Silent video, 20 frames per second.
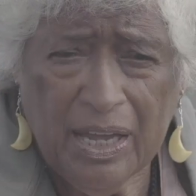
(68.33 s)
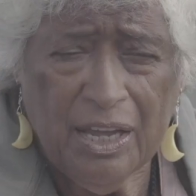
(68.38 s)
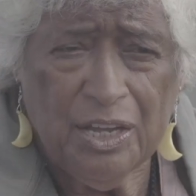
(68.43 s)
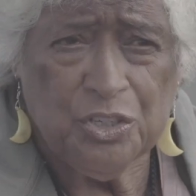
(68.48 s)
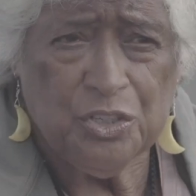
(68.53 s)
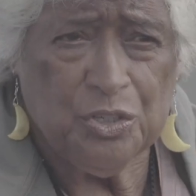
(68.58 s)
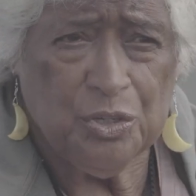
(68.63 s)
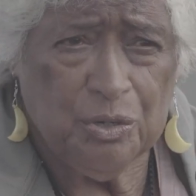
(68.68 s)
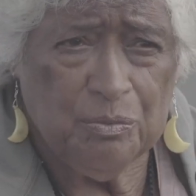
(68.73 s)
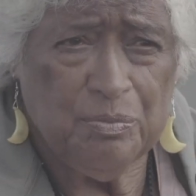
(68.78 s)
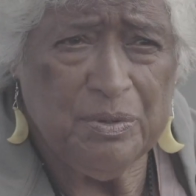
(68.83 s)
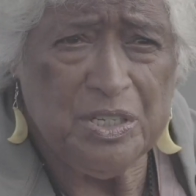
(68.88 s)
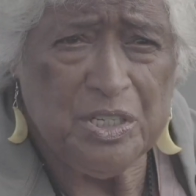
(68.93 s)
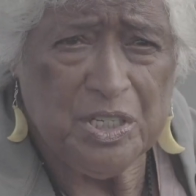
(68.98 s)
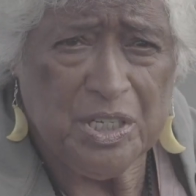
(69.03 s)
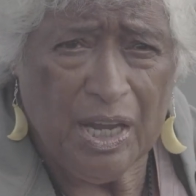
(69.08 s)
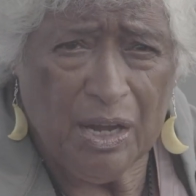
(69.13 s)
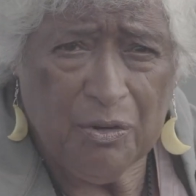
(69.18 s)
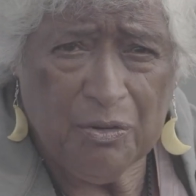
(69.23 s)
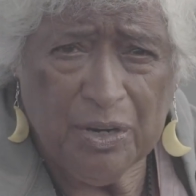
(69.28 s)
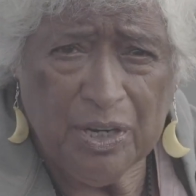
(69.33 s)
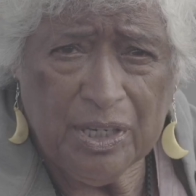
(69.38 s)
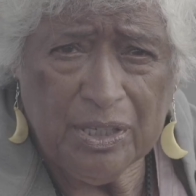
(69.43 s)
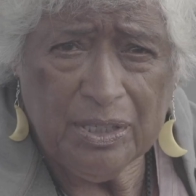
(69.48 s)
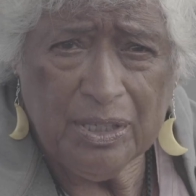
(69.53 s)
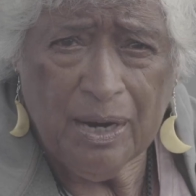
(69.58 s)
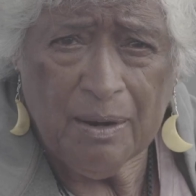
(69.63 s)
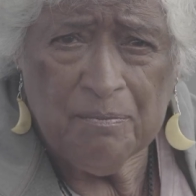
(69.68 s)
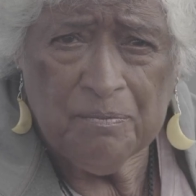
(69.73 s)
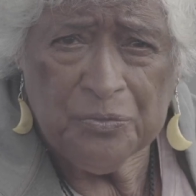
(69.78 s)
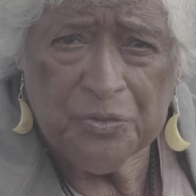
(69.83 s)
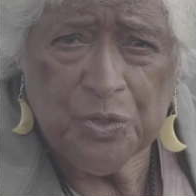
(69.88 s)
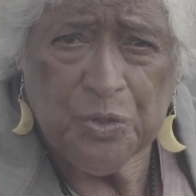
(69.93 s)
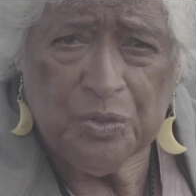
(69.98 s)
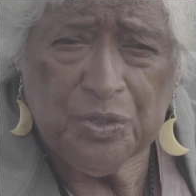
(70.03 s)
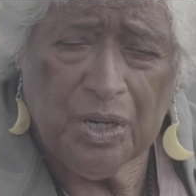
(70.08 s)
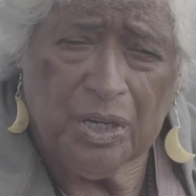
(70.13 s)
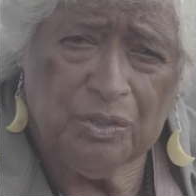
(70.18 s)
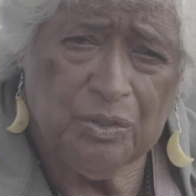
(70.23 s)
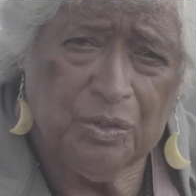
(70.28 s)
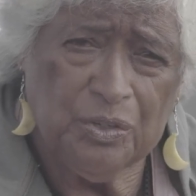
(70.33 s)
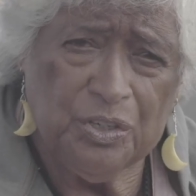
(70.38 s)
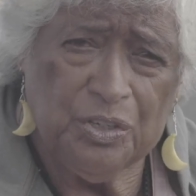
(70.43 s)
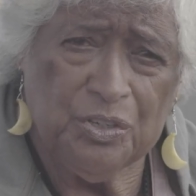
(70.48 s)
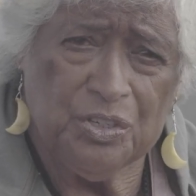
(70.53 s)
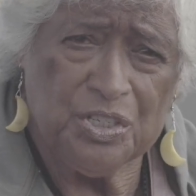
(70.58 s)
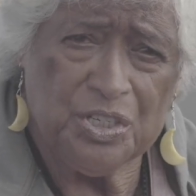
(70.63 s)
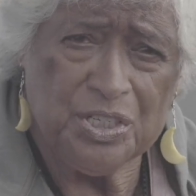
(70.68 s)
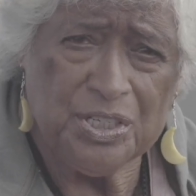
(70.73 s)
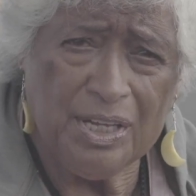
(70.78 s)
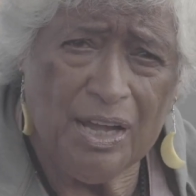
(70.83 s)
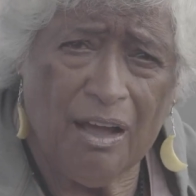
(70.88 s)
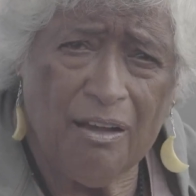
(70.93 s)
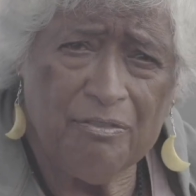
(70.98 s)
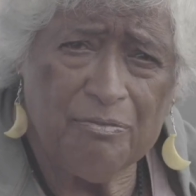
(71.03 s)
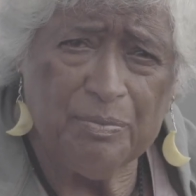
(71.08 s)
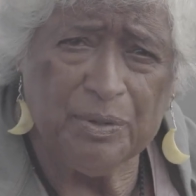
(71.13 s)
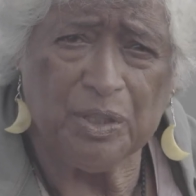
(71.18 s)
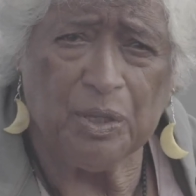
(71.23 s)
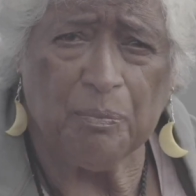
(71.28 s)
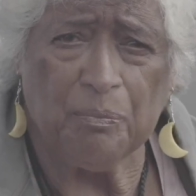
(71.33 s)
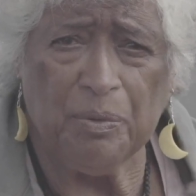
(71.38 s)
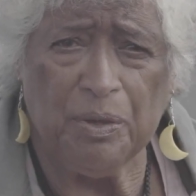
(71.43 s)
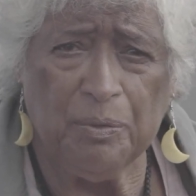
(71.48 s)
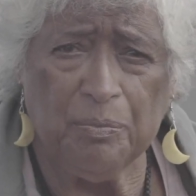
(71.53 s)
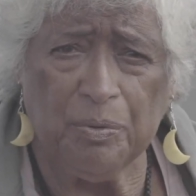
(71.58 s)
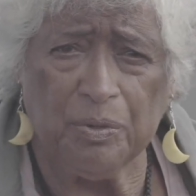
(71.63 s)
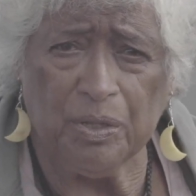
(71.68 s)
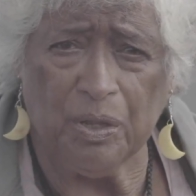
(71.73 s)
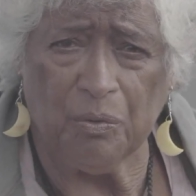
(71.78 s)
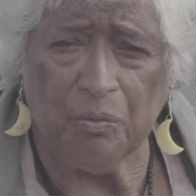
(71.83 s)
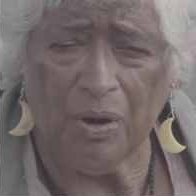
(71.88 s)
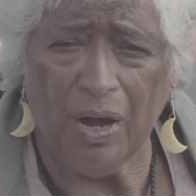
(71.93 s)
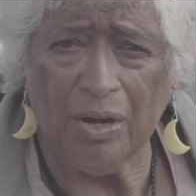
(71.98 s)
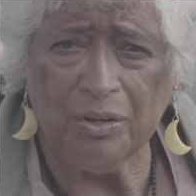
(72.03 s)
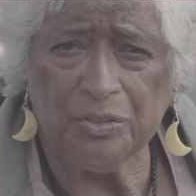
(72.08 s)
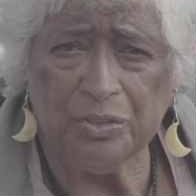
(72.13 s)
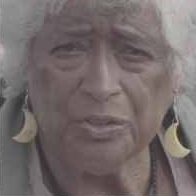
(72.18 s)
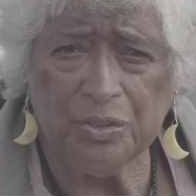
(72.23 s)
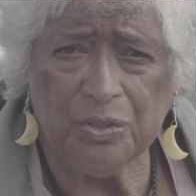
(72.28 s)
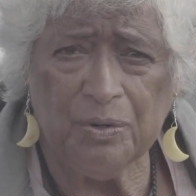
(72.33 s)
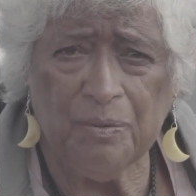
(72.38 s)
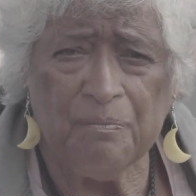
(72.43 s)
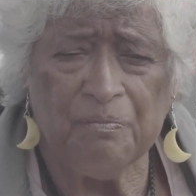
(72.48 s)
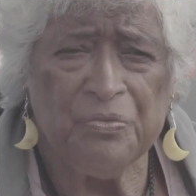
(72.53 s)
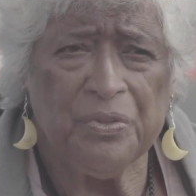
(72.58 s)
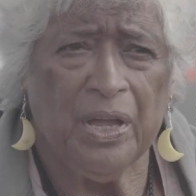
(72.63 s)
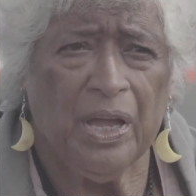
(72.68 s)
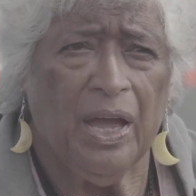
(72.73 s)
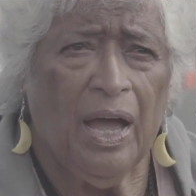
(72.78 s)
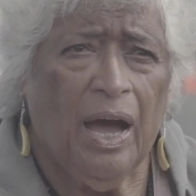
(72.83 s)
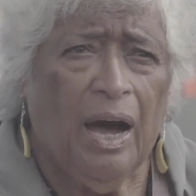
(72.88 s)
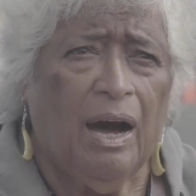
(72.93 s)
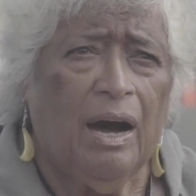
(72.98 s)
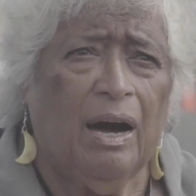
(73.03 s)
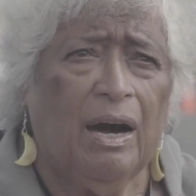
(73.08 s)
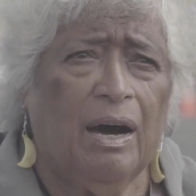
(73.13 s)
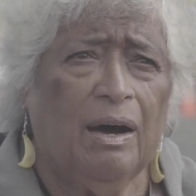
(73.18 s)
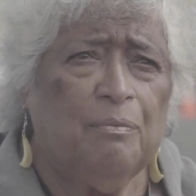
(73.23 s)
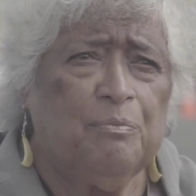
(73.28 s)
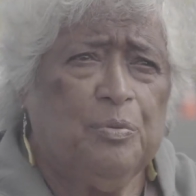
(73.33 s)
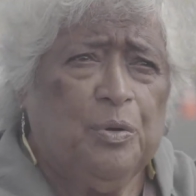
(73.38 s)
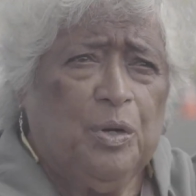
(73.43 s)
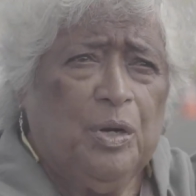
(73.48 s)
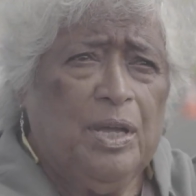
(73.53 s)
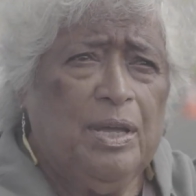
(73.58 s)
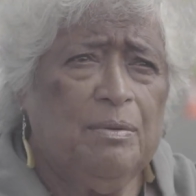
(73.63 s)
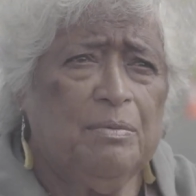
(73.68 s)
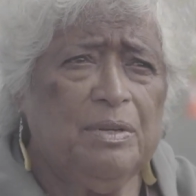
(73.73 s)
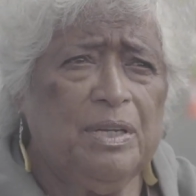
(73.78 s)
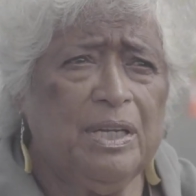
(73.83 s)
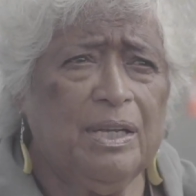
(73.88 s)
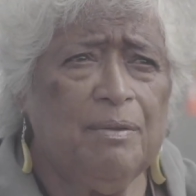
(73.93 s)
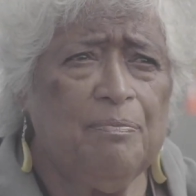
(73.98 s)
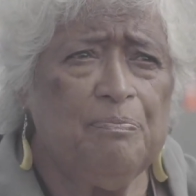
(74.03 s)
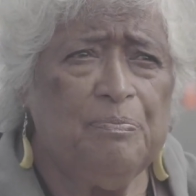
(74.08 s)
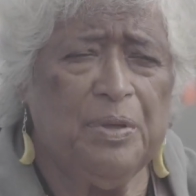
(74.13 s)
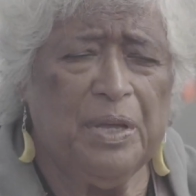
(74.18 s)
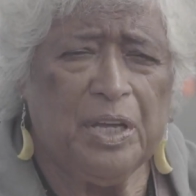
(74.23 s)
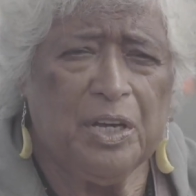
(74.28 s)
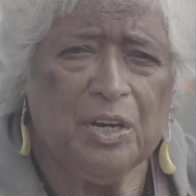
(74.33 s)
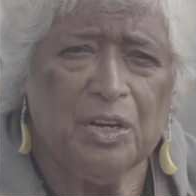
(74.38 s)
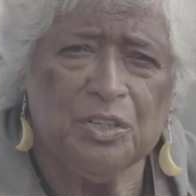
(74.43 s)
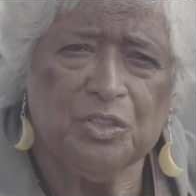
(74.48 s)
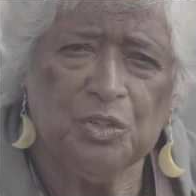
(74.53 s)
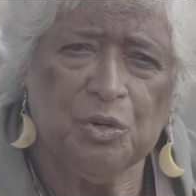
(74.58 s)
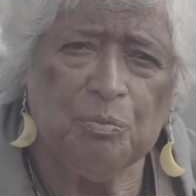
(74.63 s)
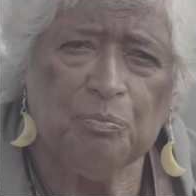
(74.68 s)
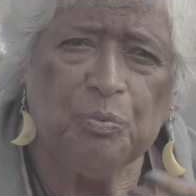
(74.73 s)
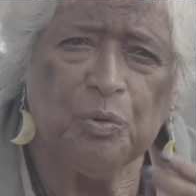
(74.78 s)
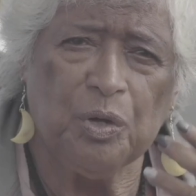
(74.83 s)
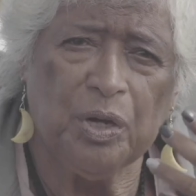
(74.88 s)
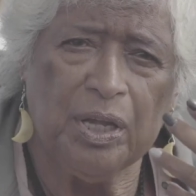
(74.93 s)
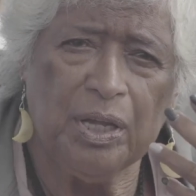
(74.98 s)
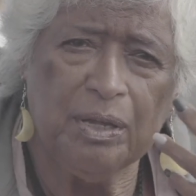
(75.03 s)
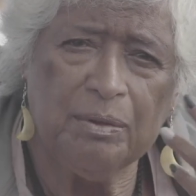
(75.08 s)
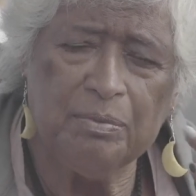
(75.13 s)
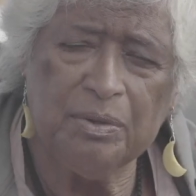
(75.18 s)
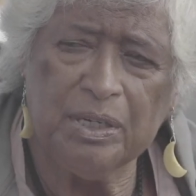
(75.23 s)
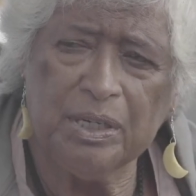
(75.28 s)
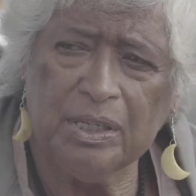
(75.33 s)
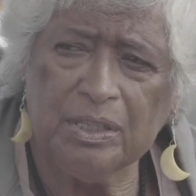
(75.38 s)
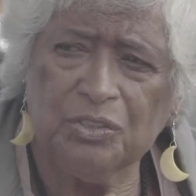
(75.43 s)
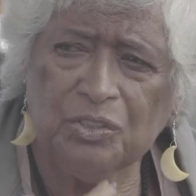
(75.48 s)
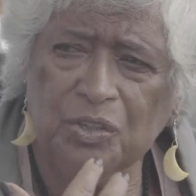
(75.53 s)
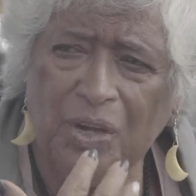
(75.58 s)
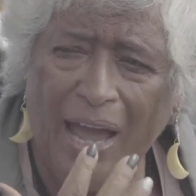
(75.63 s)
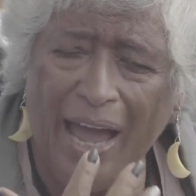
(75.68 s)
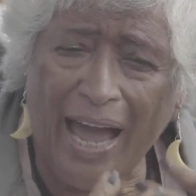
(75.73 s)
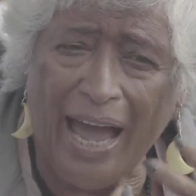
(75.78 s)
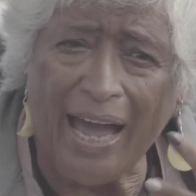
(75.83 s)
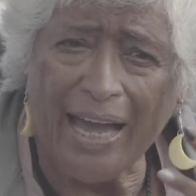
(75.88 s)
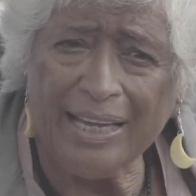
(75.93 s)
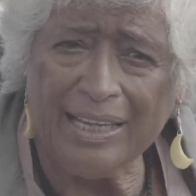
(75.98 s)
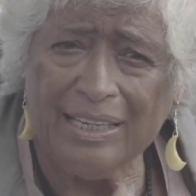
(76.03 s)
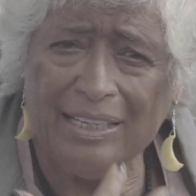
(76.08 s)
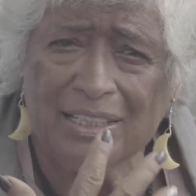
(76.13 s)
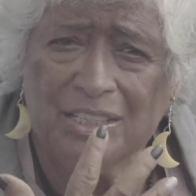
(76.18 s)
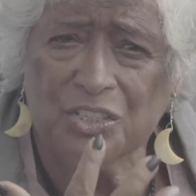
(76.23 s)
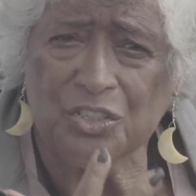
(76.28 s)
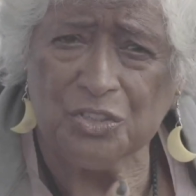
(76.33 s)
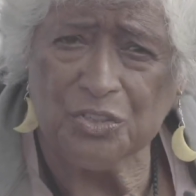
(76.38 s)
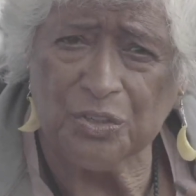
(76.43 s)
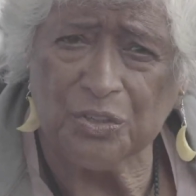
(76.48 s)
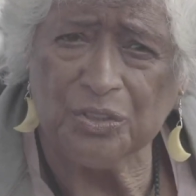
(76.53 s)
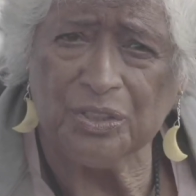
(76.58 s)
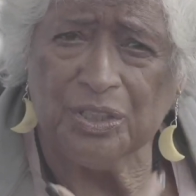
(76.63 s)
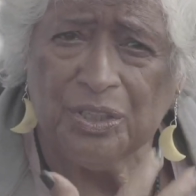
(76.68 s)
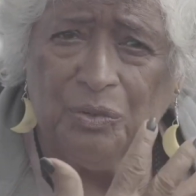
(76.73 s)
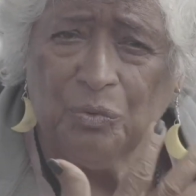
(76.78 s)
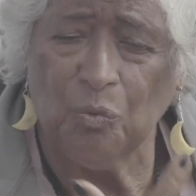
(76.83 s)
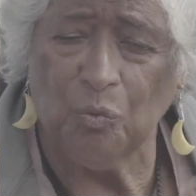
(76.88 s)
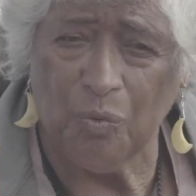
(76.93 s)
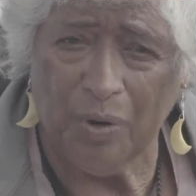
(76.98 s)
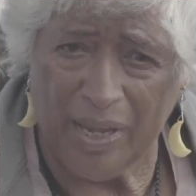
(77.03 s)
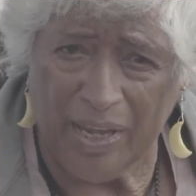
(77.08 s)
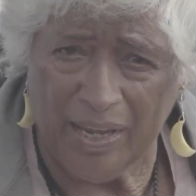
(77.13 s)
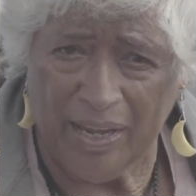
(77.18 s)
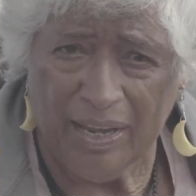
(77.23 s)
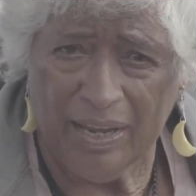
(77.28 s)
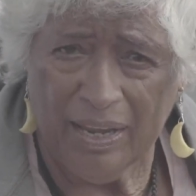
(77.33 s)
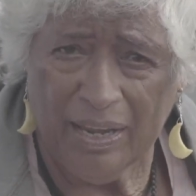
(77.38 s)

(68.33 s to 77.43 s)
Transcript: should be sacred to not only yourself, but the people around you. Prohibited because you're prohibited to act in a certain way.